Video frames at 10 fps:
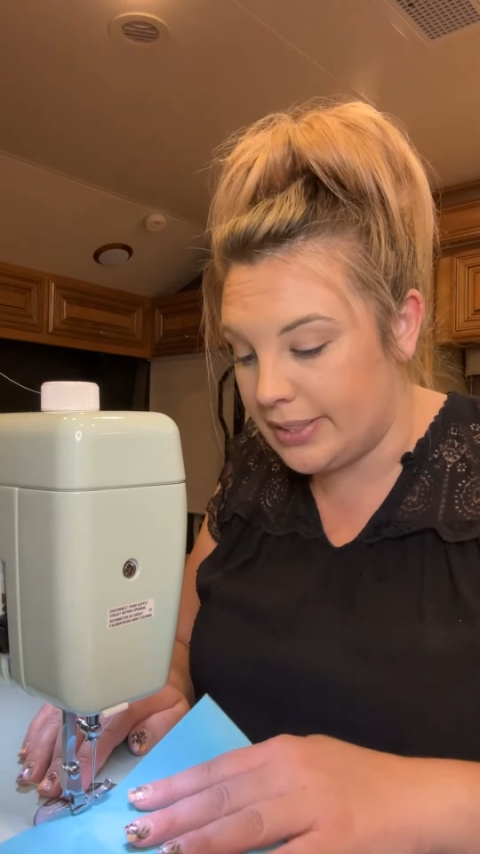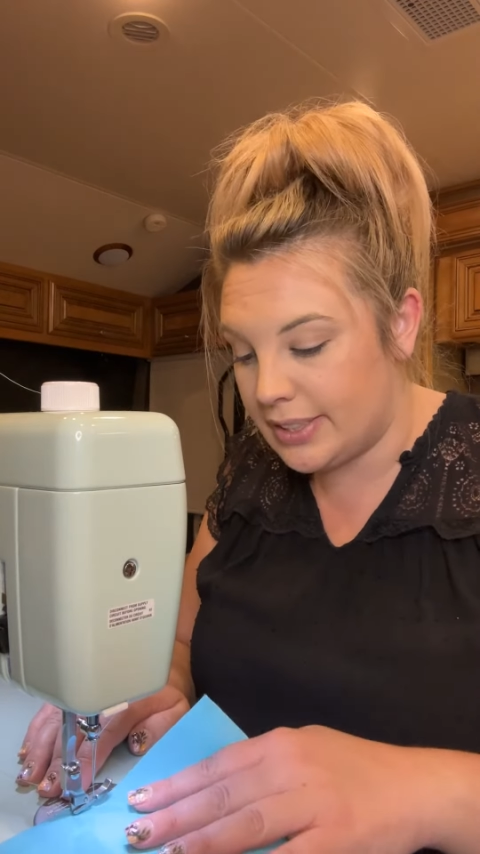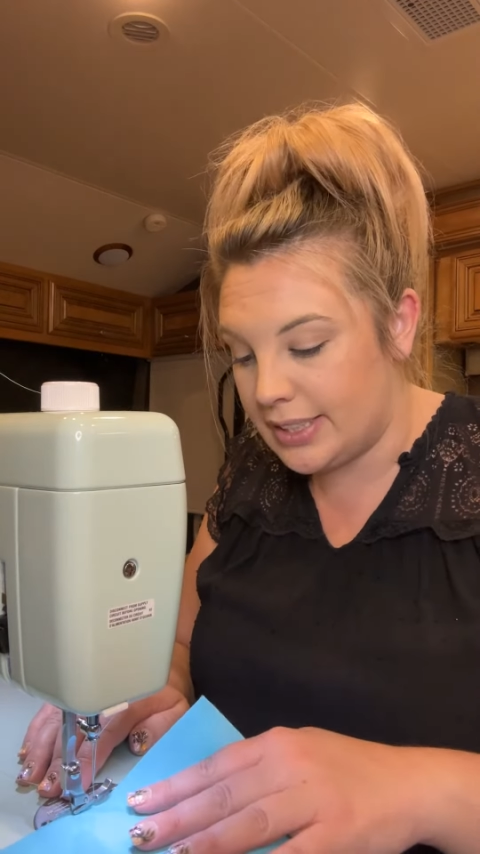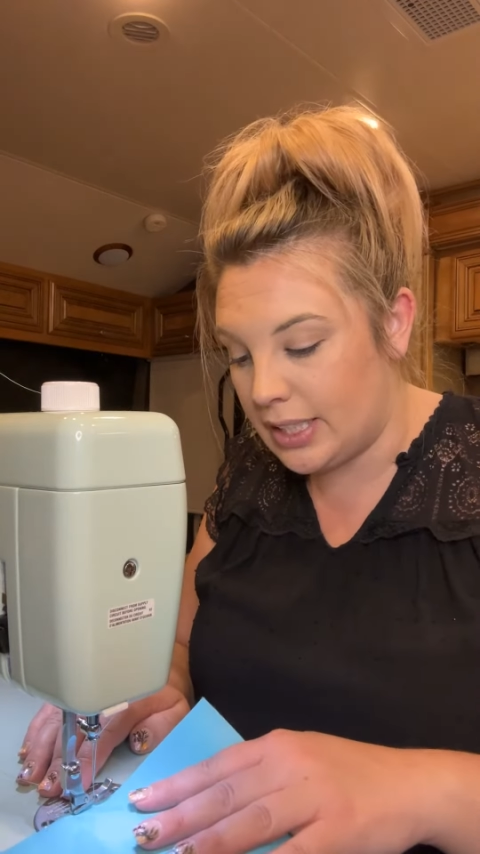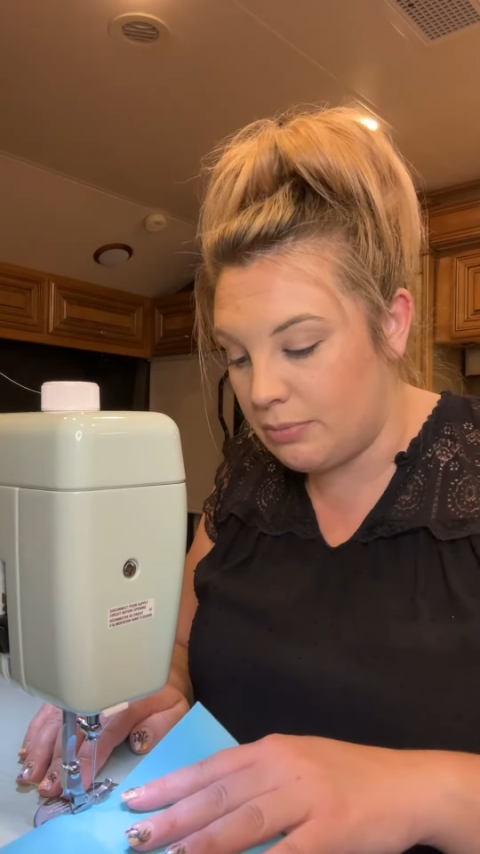
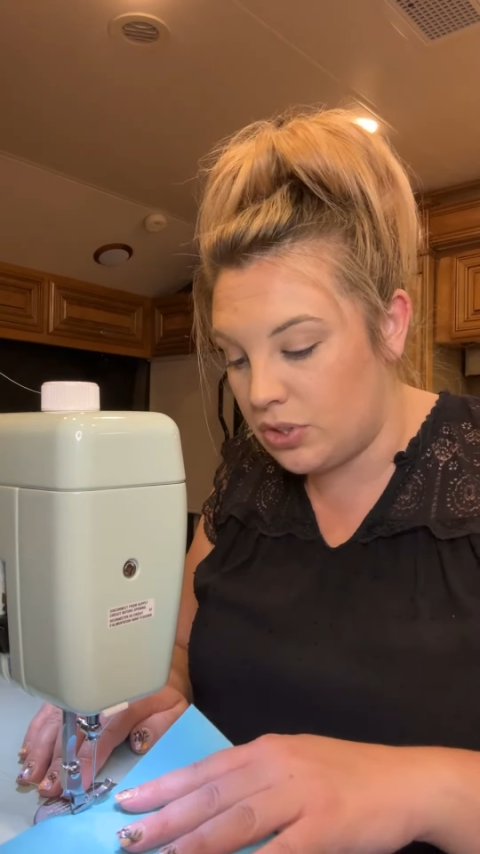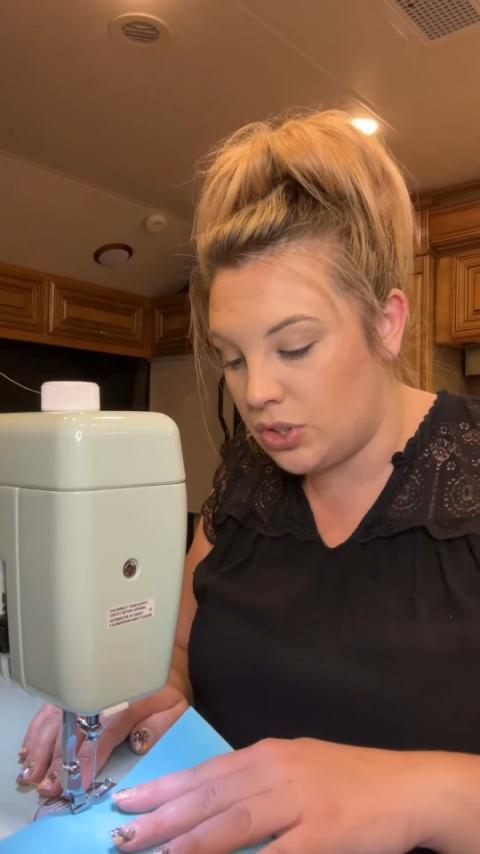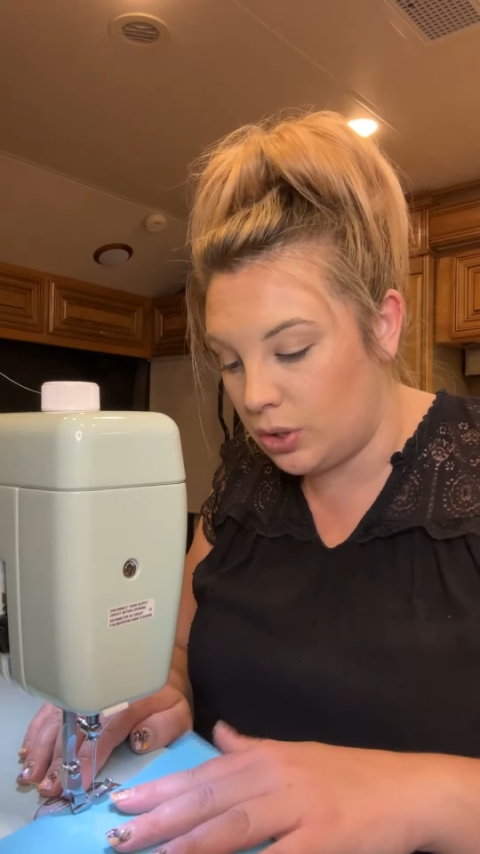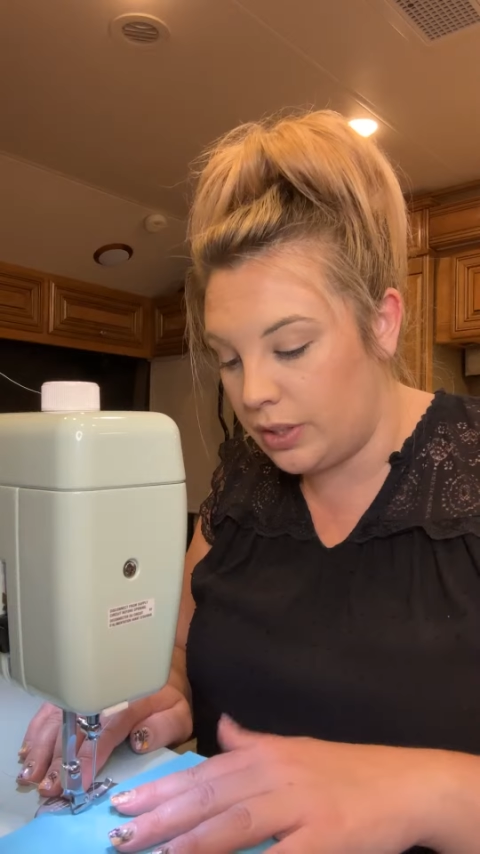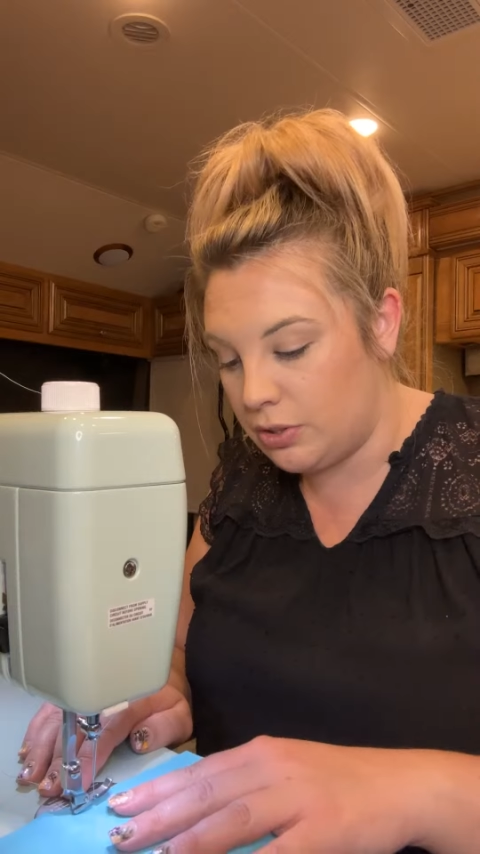people have to say
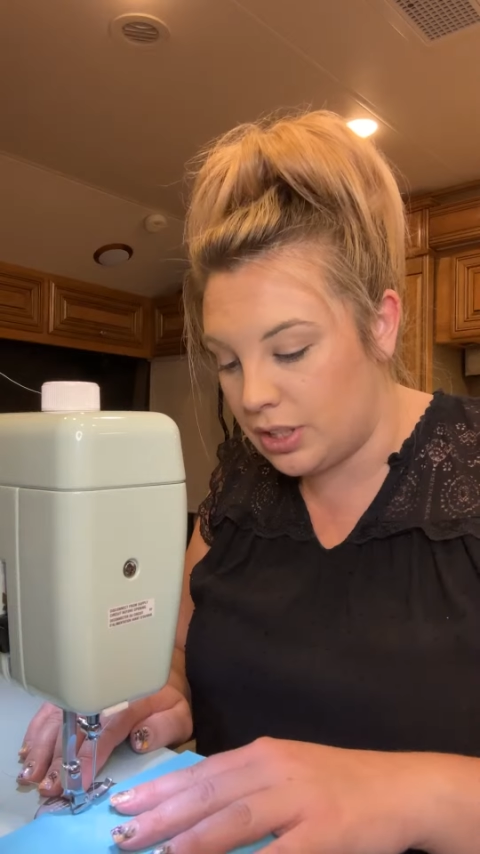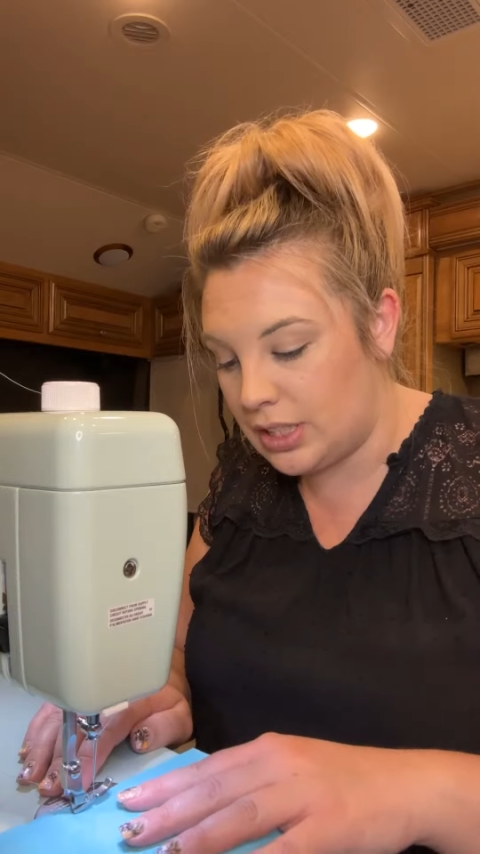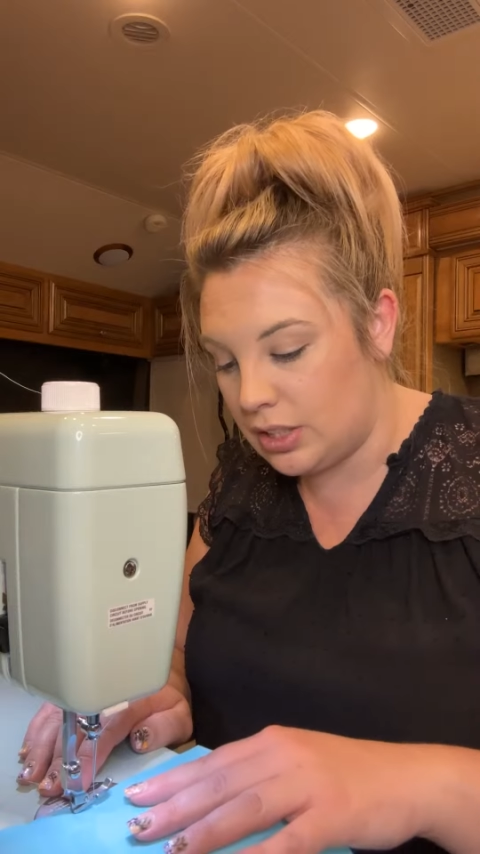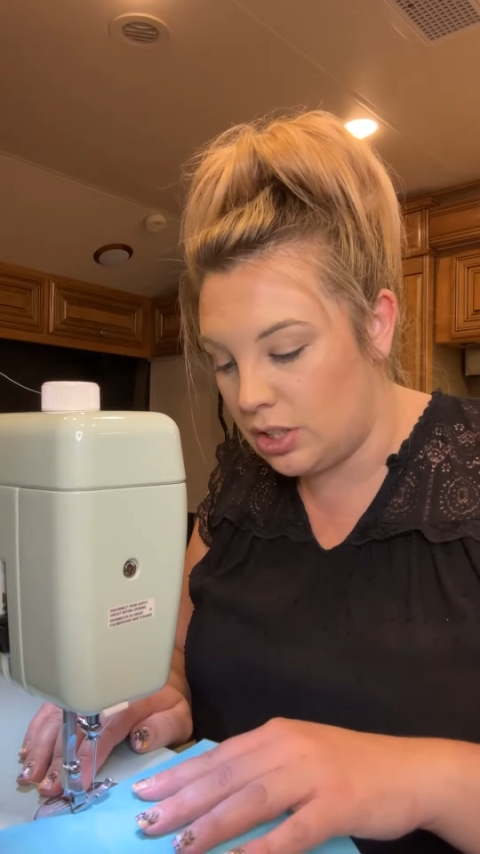about this stuff.